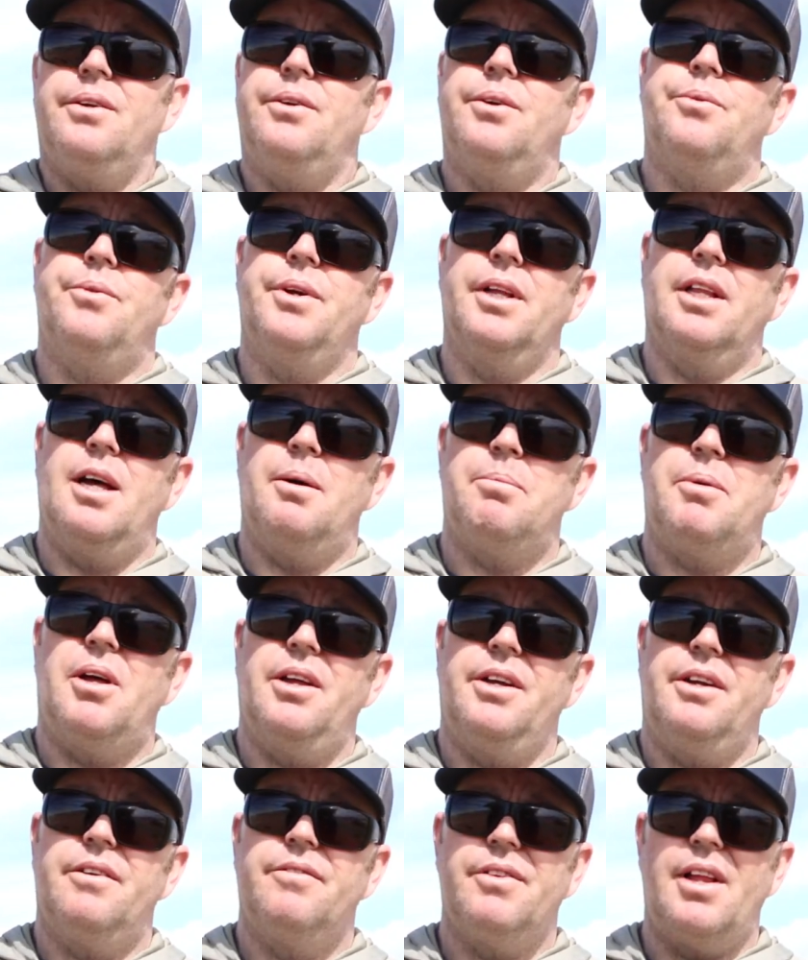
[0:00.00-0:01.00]
you reel up
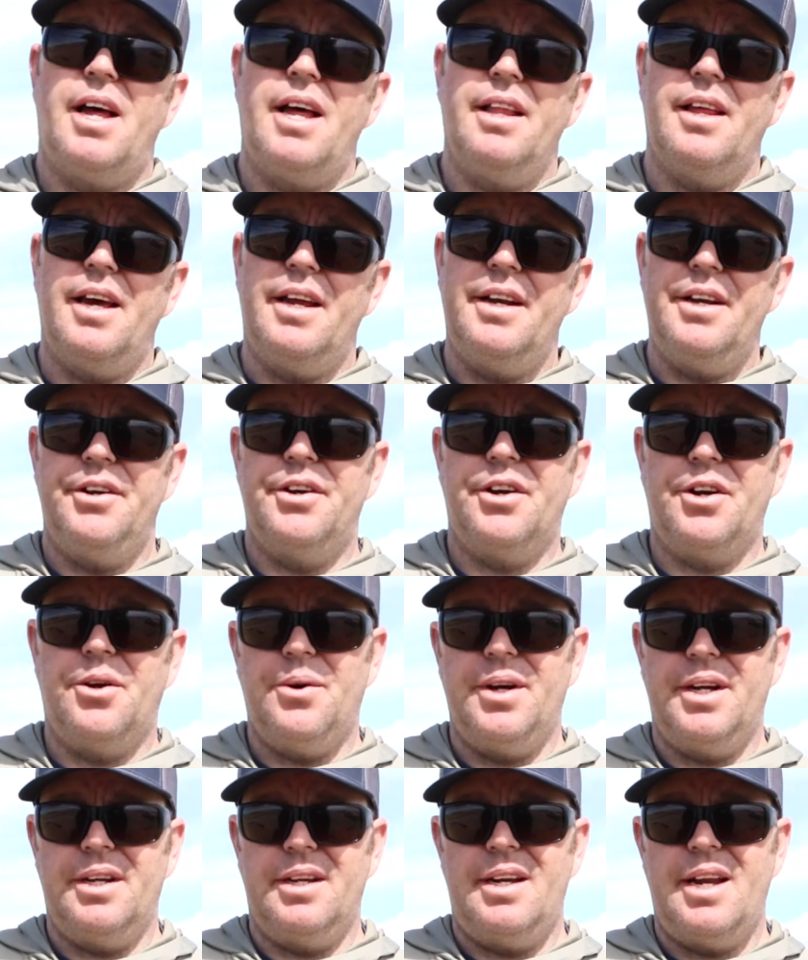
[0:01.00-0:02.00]
all your fly line and you're
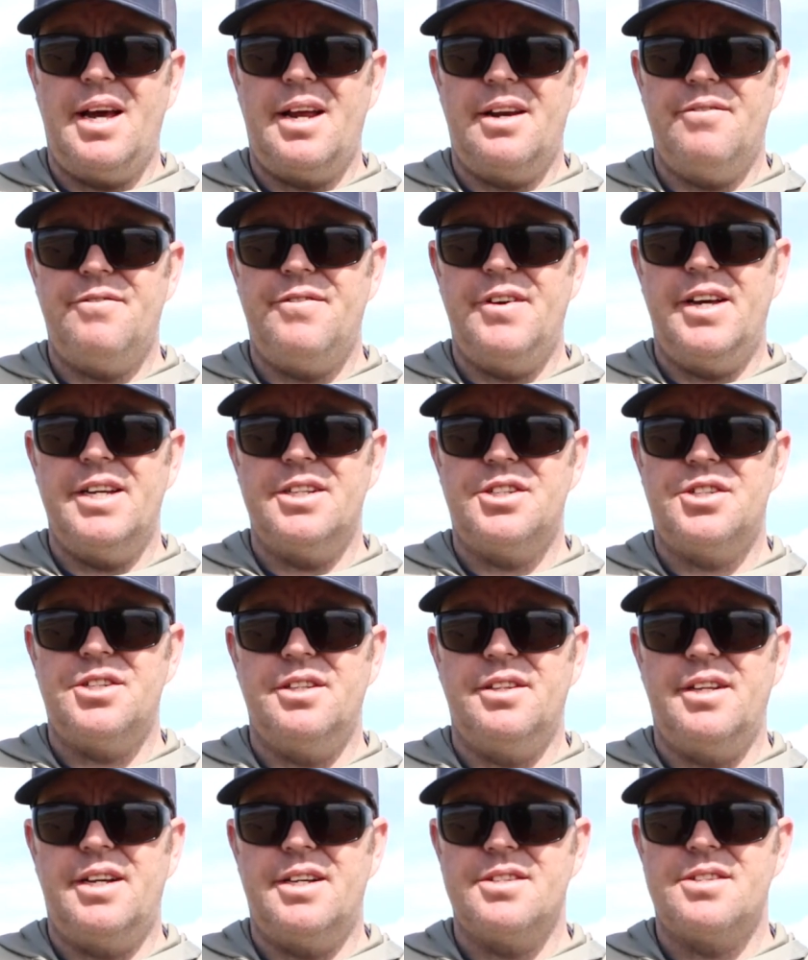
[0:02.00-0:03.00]
going to net a
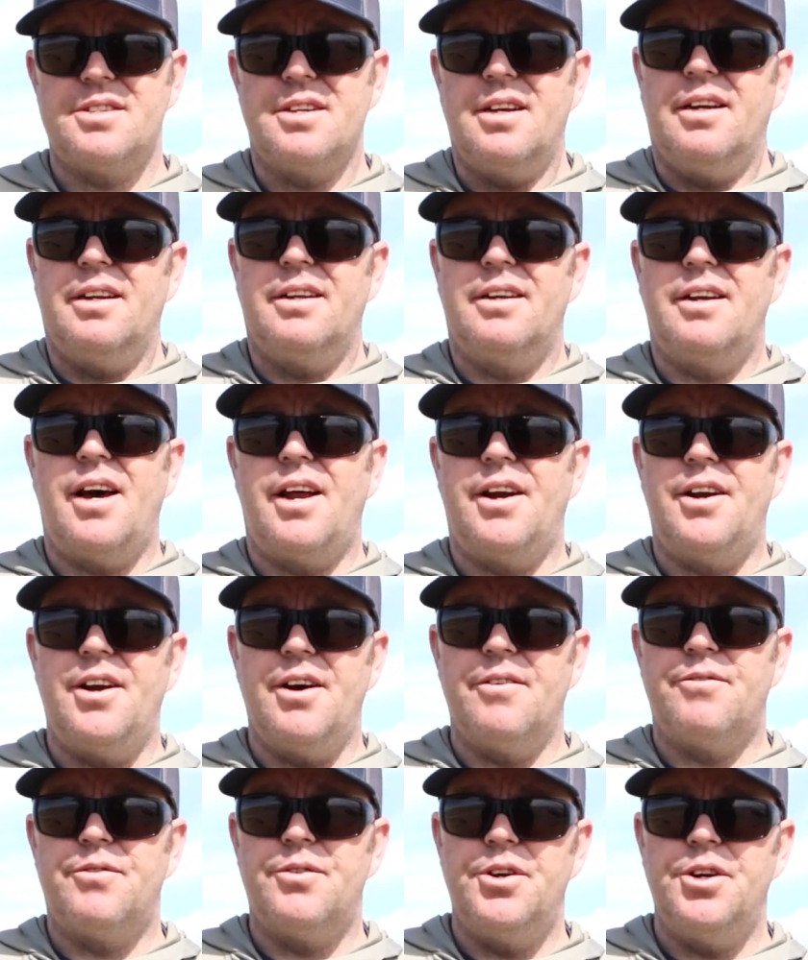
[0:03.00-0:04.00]
fish and there's not
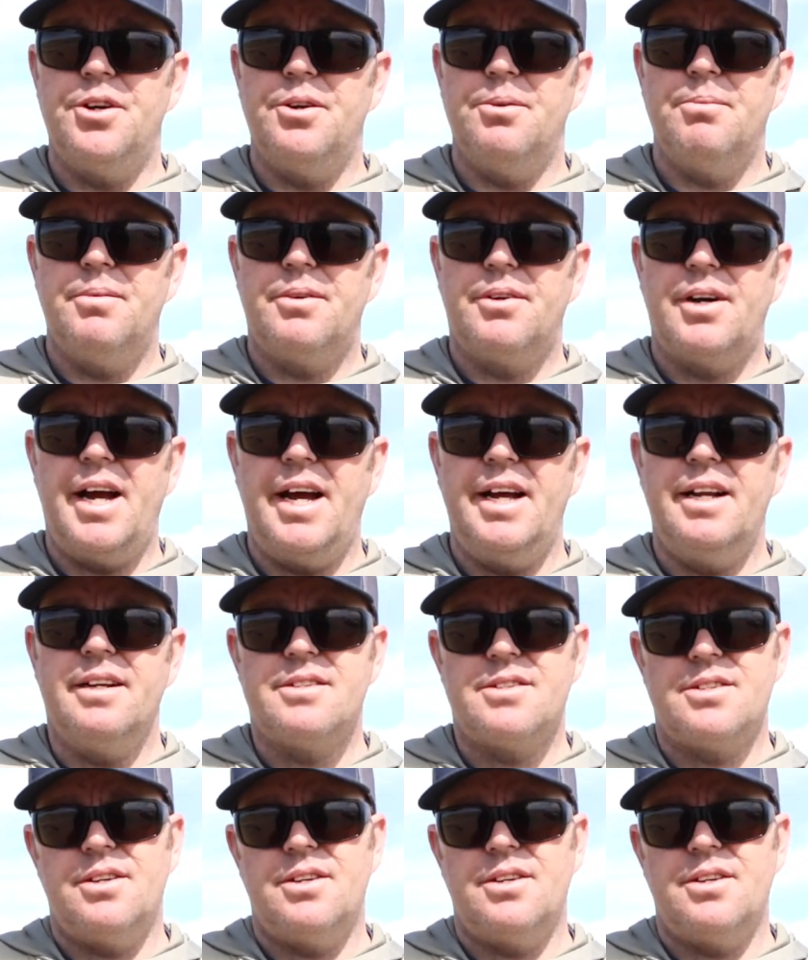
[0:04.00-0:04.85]
enough room, right?